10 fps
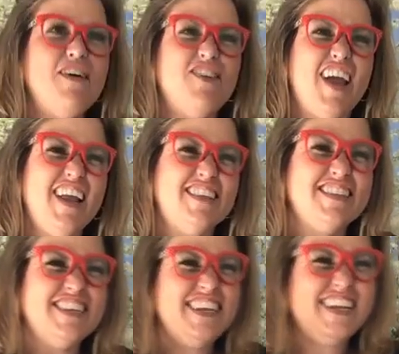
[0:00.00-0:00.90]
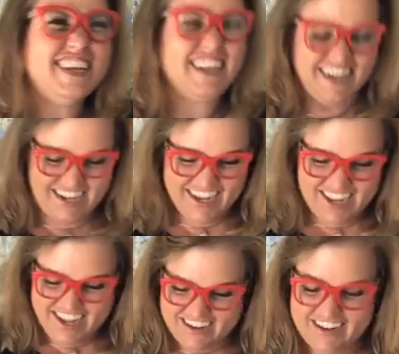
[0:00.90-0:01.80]
come out great? Isn't it neat?
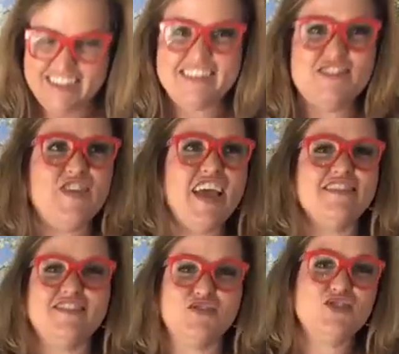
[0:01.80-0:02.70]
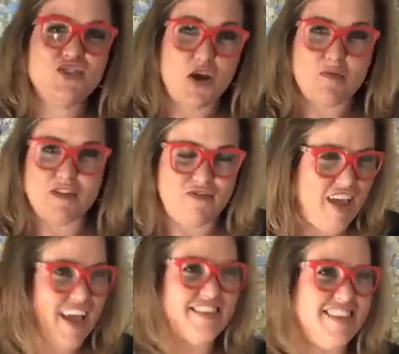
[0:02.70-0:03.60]
Denise's face. You should show them your
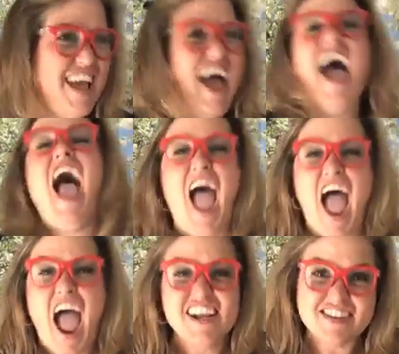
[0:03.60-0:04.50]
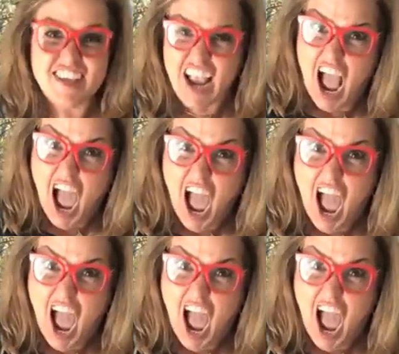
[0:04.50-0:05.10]
face. She's like,